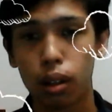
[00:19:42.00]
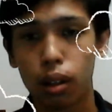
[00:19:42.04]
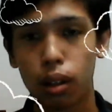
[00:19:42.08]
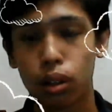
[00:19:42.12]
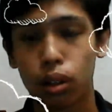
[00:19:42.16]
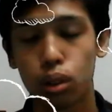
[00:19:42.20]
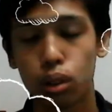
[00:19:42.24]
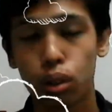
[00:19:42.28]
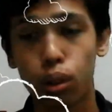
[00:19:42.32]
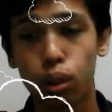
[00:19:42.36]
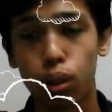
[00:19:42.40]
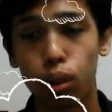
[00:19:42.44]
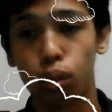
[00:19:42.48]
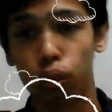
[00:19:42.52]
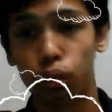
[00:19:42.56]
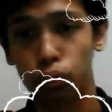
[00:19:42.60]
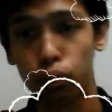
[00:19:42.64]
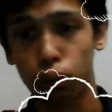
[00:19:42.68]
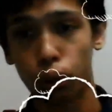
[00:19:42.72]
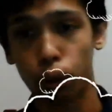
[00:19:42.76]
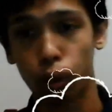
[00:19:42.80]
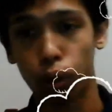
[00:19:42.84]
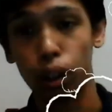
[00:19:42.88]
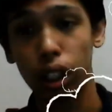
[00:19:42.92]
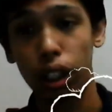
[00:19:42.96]
So
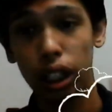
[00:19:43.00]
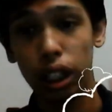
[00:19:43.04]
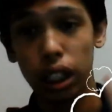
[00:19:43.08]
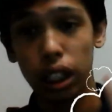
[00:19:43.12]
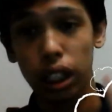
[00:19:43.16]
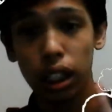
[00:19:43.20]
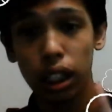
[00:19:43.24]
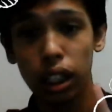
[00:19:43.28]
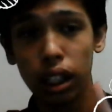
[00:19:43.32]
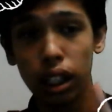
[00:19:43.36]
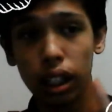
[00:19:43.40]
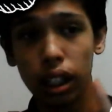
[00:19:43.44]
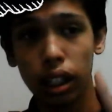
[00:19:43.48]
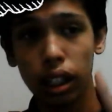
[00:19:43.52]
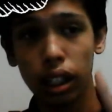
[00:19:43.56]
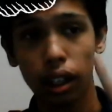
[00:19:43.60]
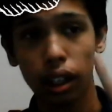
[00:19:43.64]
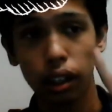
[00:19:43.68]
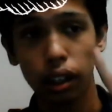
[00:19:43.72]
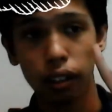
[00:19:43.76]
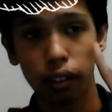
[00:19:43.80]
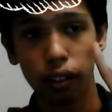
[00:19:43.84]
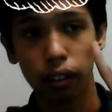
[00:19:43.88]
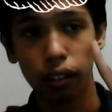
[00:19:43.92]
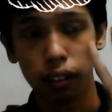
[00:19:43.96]
for
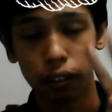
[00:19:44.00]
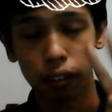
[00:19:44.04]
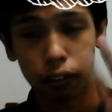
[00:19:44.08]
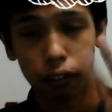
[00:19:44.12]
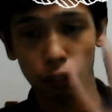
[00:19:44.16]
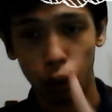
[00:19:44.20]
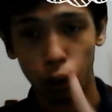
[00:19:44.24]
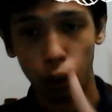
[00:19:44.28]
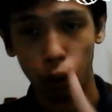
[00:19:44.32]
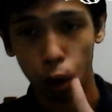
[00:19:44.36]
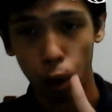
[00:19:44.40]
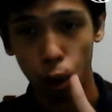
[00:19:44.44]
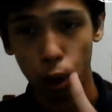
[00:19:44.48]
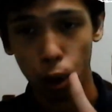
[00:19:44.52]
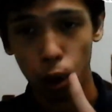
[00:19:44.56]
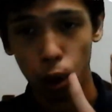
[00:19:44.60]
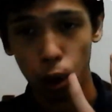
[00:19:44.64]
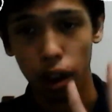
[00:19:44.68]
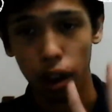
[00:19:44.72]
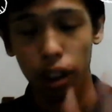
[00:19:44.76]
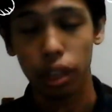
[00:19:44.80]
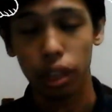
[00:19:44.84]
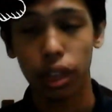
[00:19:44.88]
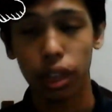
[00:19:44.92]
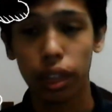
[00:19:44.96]
E4,
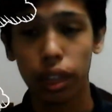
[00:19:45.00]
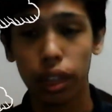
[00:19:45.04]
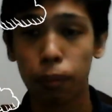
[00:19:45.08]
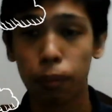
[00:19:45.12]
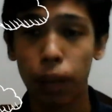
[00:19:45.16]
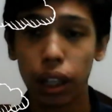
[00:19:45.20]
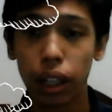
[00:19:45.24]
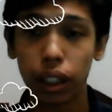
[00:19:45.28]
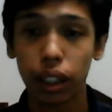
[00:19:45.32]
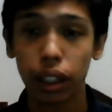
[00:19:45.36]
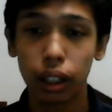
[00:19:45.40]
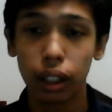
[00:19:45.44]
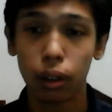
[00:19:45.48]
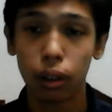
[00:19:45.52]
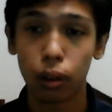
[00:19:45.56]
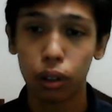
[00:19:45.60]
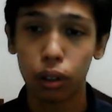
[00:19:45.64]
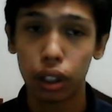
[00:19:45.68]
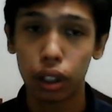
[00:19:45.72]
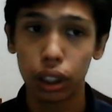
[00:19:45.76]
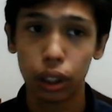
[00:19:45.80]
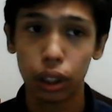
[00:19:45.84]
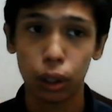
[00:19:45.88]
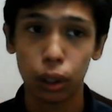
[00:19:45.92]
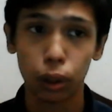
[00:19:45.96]
the pecking
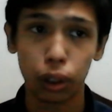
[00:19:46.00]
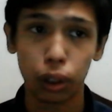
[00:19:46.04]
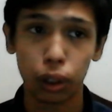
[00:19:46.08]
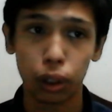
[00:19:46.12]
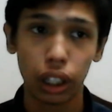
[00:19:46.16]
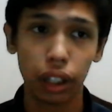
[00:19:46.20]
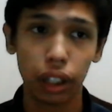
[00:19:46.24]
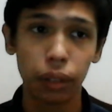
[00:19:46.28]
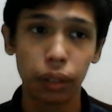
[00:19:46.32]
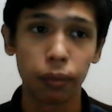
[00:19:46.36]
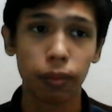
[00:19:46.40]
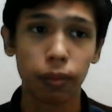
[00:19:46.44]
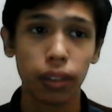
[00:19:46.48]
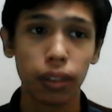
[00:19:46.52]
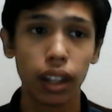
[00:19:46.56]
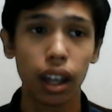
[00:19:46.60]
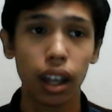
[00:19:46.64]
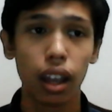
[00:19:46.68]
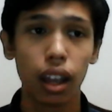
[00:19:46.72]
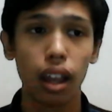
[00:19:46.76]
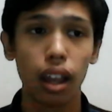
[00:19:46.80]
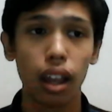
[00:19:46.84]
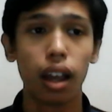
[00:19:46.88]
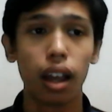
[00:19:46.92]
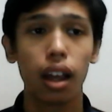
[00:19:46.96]
order theory,
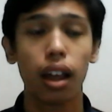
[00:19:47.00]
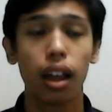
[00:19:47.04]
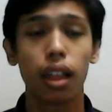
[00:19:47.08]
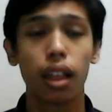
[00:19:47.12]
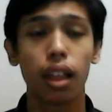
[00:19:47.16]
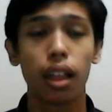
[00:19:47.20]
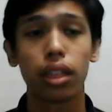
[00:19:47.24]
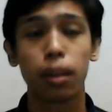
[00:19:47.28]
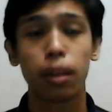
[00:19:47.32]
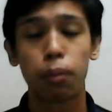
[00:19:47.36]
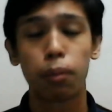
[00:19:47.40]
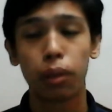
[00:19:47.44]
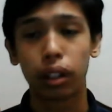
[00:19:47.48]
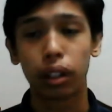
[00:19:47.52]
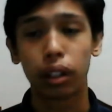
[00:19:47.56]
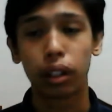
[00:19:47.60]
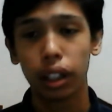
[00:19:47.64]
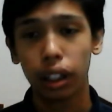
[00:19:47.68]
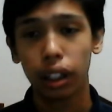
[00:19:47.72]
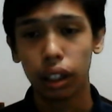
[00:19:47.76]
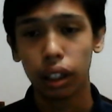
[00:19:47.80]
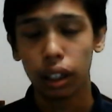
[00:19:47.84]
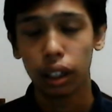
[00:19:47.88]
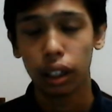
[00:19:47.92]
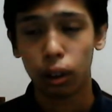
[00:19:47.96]
the
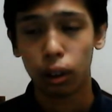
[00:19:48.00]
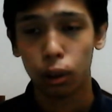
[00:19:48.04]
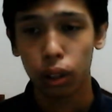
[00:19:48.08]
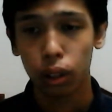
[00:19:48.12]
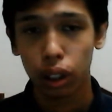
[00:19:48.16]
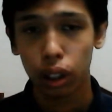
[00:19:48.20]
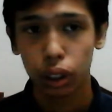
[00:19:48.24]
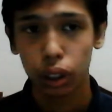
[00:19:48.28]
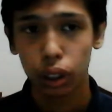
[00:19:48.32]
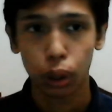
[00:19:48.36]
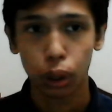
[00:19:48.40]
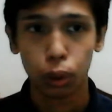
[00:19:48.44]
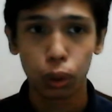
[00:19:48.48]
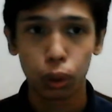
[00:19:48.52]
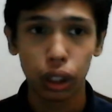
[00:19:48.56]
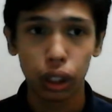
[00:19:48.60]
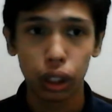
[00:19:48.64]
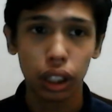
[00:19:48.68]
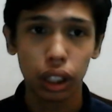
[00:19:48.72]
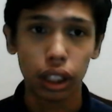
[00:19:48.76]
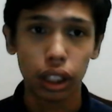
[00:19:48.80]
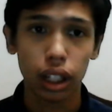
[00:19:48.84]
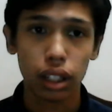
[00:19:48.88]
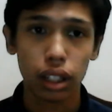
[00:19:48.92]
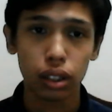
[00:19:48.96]
pecking order
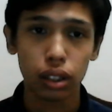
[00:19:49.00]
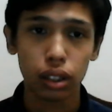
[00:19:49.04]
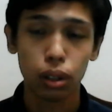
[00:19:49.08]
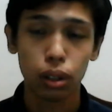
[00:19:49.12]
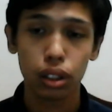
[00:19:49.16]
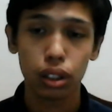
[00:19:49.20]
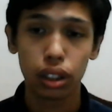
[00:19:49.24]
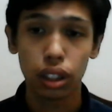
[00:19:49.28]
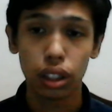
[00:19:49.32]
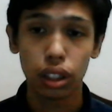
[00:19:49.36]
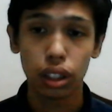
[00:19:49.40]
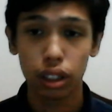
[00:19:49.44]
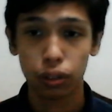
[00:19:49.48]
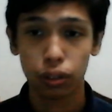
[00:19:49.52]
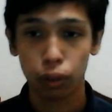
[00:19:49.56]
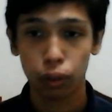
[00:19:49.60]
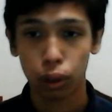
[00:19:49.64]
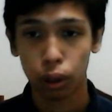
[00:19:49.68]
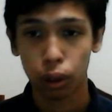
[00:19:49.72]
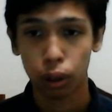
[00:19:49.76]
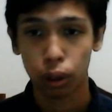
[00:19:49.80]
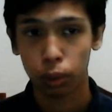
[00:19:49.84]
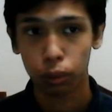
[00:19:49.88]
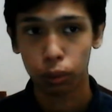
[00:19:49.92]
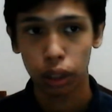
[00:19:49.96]
theory does not search
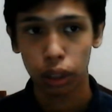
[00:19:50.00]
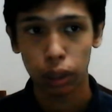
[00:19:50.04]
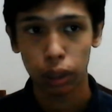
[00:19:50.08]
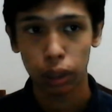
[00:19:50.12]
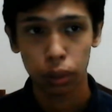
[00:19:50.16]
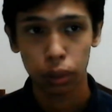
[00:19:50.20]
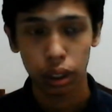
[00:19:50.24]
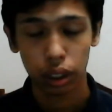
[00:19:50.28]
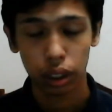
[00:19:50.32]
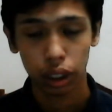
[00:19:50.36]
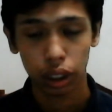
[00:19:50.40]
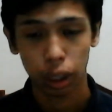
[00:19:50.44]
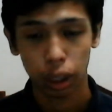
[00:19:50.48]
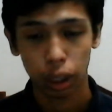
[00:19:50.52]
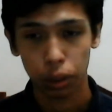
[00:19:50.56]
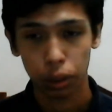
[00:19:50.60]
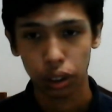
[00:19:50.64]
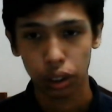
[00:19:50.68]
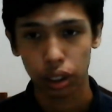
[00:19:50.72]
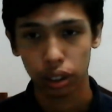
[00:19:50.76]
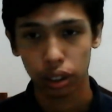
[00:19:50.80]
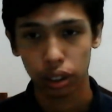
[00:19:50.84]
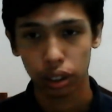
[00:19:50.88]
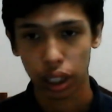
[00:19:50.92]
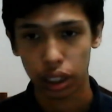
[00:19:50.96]
for optimal
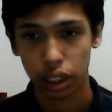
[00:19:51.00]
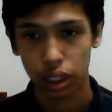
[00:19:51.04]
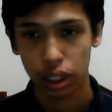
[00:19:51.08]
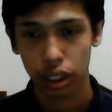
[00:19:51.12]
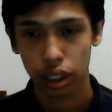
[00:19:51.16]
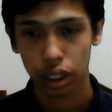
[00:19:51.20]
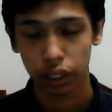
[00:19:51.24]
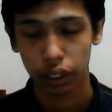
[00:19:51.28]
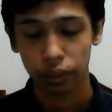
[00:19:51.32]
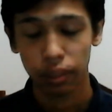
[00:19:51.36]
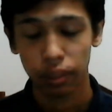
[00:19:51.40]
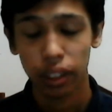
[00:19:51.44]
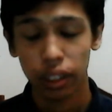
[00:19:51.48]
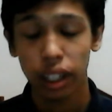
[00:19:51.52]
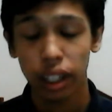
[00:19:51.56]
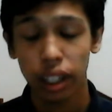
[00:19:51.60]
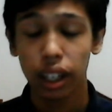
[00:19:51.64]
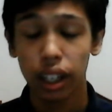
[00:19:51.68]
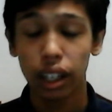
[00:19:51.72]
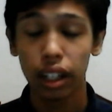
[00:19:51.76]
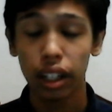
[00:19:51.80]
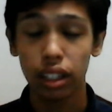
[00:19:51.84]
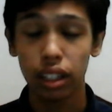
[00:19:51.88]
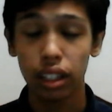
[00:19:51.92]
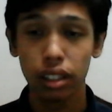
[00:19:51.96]
capital structure.
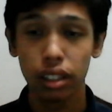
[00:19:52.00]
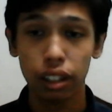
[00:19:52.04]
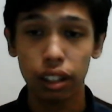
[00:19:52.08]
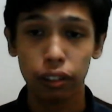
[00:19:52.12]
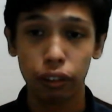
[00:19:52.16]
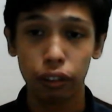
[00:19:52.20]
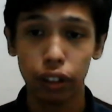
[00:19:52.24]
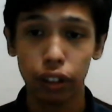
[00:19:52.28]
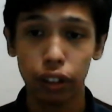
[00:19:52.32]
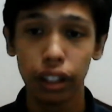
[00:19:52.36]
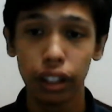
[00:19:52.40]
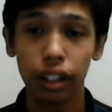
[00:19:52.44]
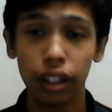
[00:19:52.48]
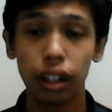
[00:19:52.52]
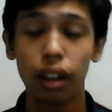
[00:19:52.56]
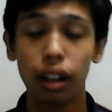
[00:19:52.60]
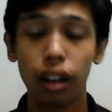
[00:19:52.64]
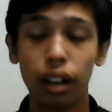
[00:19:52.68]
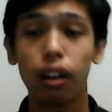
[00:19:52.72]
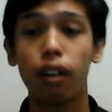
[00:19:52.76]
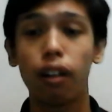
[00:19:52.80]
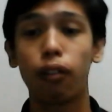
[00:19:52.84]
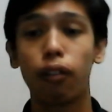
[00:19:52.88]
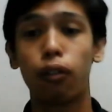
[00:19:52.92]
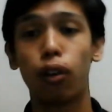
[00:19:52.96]
It is different
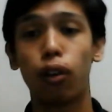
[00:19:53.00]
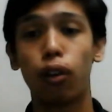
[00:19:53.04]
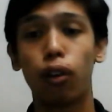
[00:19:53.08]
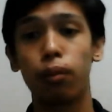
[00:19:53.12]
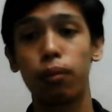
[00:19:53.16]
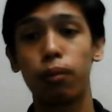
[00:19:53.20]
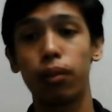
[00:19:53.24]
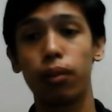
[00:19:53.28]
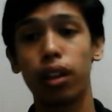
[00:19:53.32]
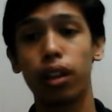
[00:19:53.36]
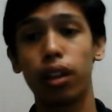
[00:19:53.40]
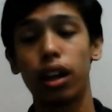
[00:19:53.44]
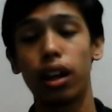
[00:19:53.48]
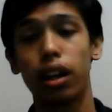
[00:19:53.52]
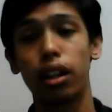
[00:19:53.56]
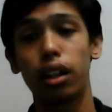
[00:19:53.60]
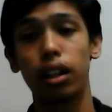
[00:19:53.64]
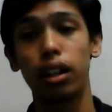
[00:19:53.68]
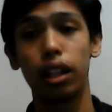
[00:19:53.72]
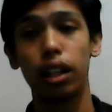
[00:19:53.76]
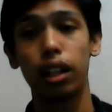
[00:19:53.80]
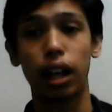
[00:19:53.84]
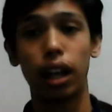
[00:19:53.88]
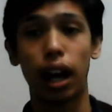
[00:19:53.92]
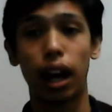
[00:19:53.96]
from
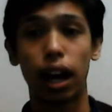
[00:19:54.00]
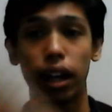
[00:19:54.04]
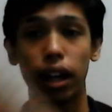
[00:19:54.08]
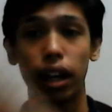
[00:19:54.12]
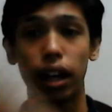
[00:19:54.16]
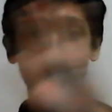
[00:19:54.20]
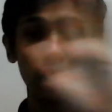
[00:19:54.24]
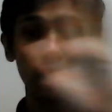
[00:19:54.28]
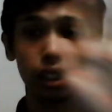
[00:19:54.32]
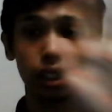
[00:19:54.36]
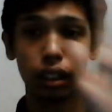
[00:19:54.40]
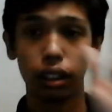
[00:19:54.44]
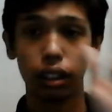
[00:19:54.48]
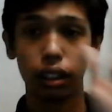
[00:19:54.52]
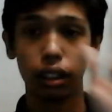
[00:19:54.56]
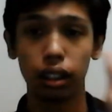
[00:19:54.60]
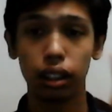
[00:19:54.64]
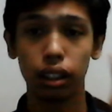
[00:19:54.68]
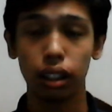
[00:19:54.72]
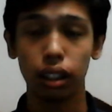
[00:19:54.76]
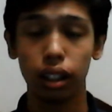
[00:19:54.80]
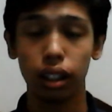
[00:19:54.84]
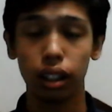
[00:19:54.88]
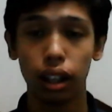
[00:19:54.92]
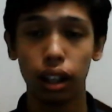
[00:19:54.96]
the other
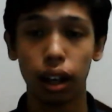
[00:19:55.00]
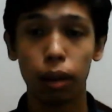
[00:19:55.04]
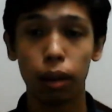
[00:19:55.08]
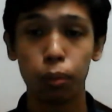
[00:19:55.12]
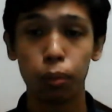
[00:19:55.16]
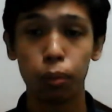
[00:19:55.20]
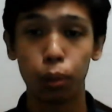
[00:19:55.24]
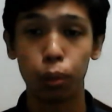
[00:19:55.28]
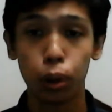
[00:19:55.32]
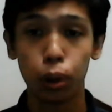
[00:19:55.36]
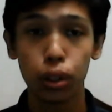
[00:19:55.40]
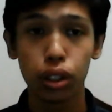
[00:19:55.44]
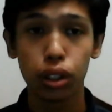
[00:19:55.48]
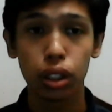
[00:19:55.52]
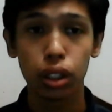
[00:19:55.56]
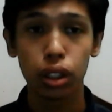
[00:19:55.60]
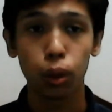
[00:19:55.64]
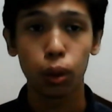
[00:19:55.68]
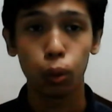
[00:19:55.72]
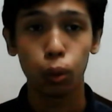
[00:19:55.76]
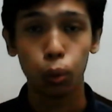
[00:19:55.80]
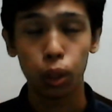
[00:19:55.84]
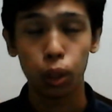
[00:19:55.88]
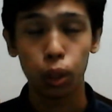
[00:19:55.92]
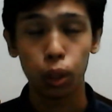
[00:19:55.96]
approach
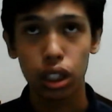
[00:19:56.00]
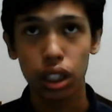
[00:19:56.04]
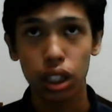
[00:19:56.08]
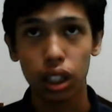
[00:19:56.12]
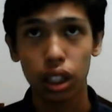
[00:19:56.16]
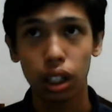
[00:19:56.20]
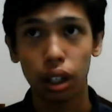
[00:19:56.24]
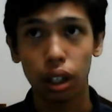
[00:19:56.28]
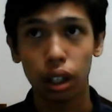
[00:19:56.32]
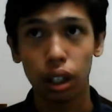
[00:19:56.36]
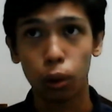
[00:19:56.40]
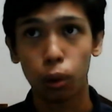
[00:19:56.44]
which